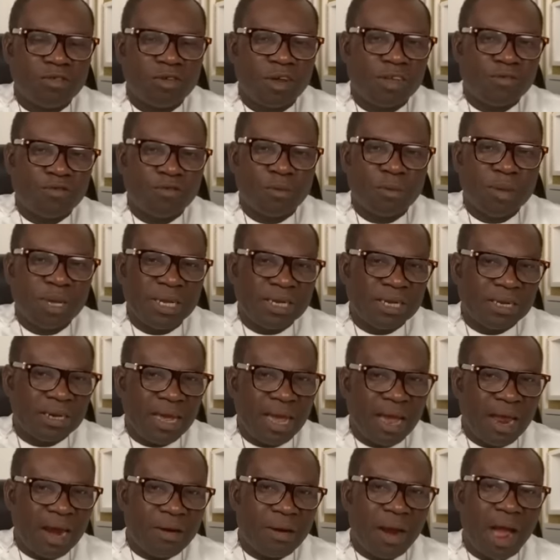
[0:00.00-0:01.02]

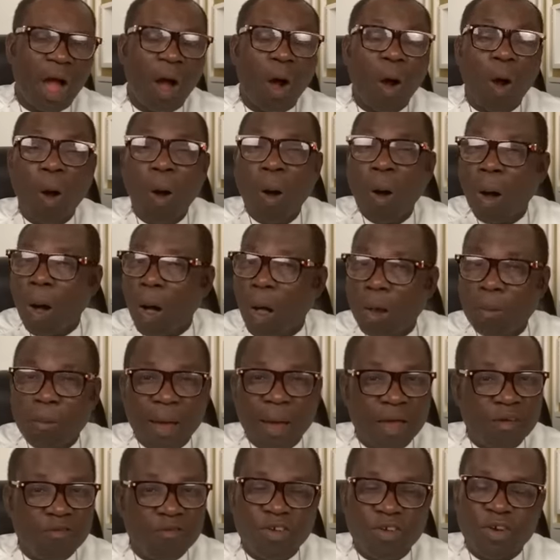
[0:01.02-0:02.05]
Transformation era. All
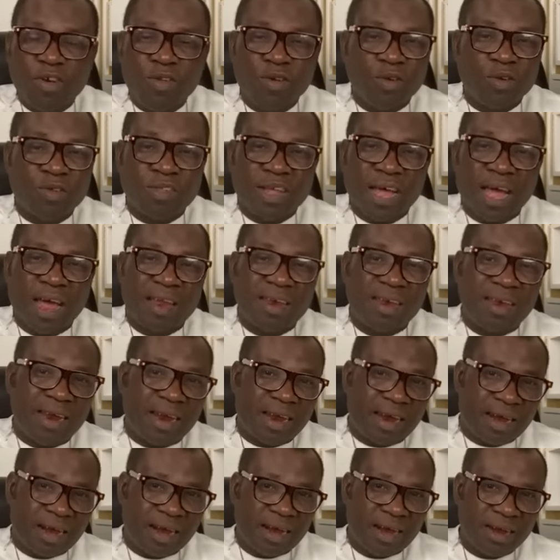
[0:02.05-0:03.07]
my videos are
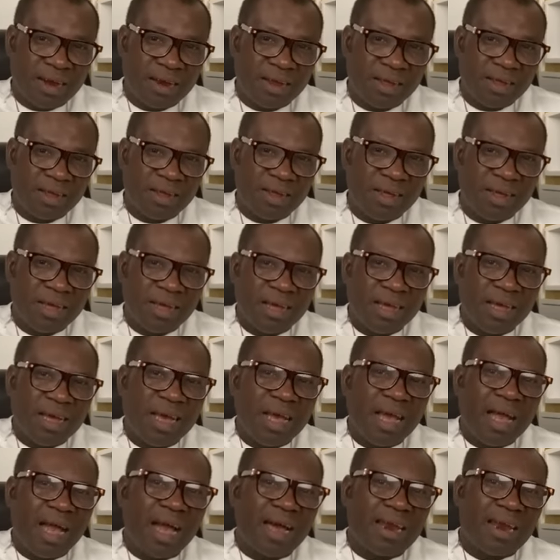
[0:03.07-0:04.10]
there.
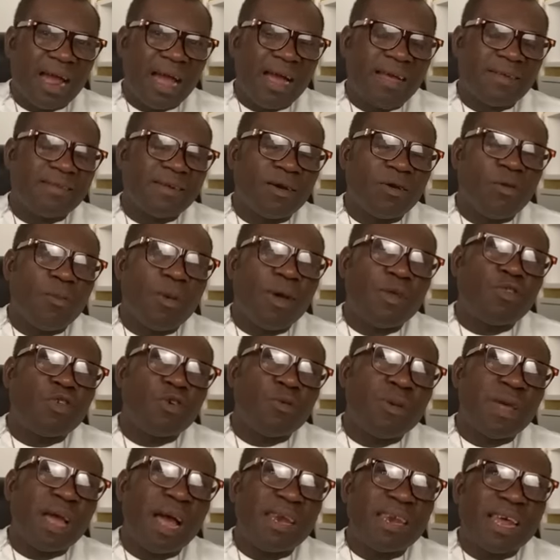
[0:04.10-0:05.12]
And as a ube
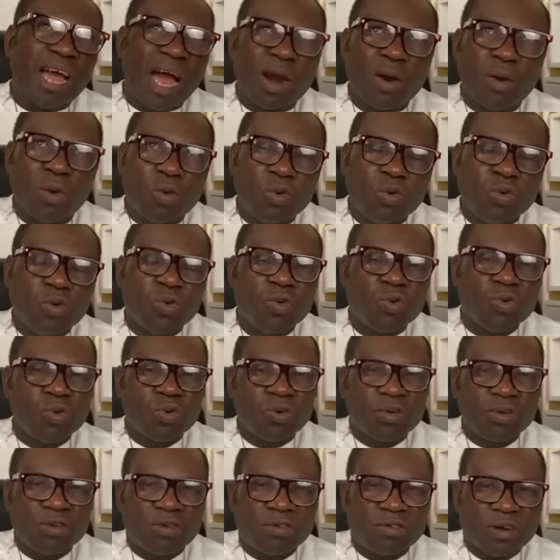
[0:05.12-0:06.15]
to me download do
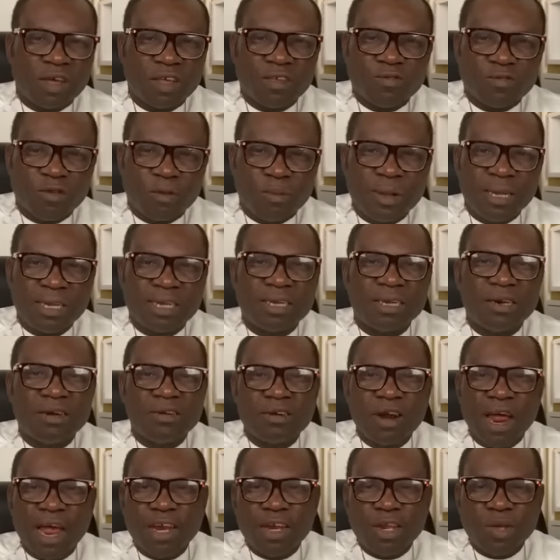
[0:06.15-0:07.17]

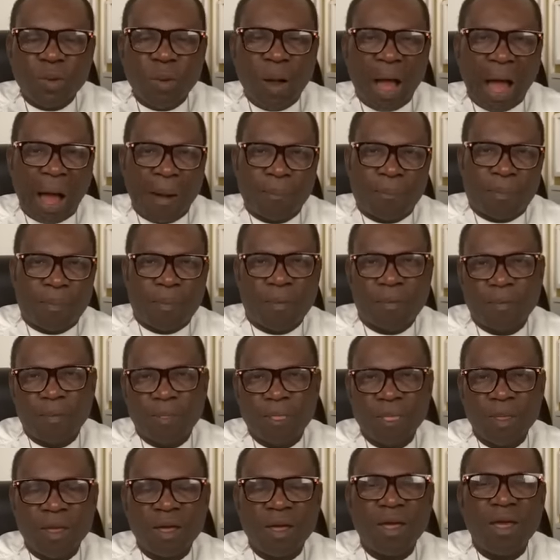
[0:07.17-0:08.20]
transformation radio app.
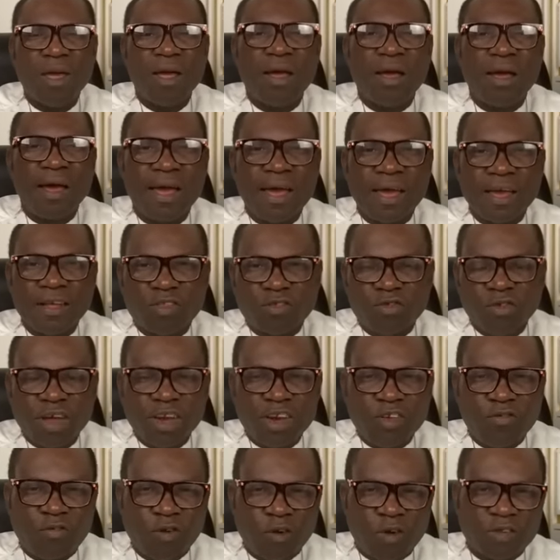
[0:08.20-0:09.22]

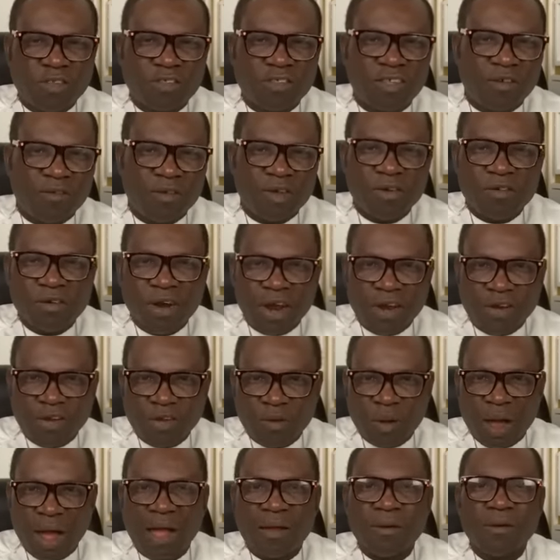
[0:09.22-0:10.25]
24/7
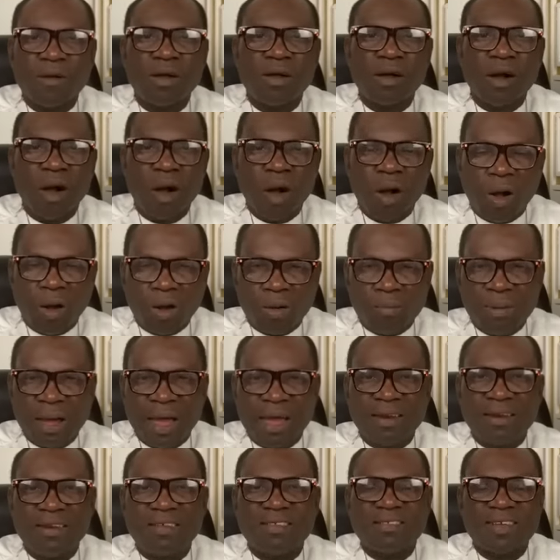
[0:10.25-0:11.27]
radio all
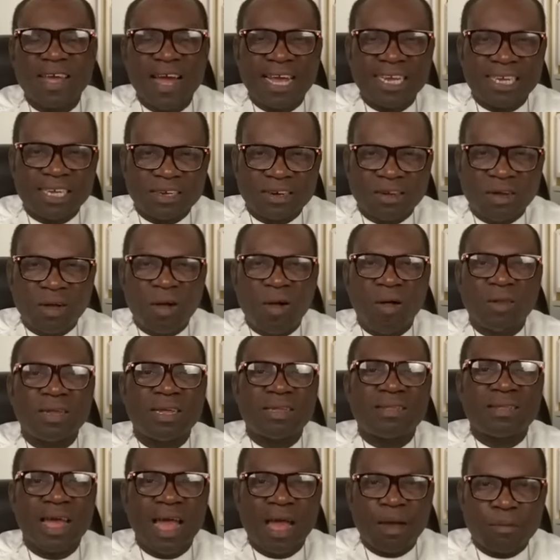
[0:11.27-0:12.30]
my discussion all
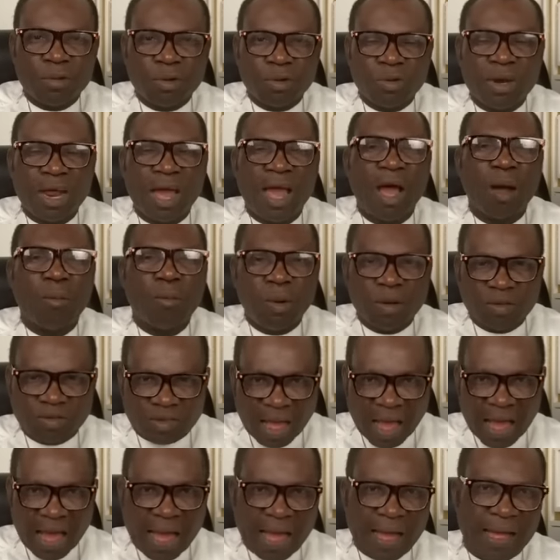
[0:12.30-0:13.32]
the time no na
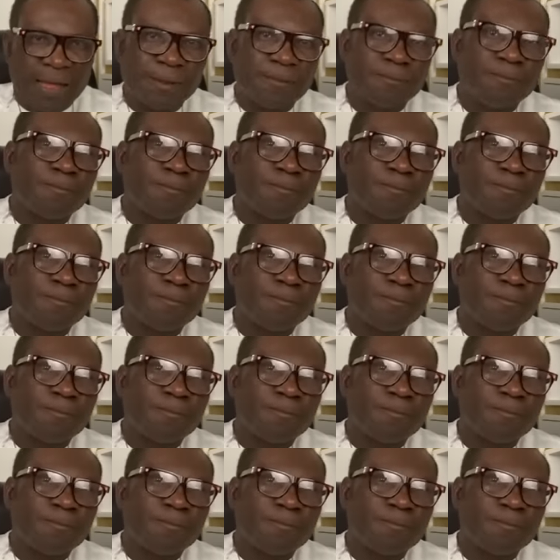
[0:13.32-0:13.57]
boss ah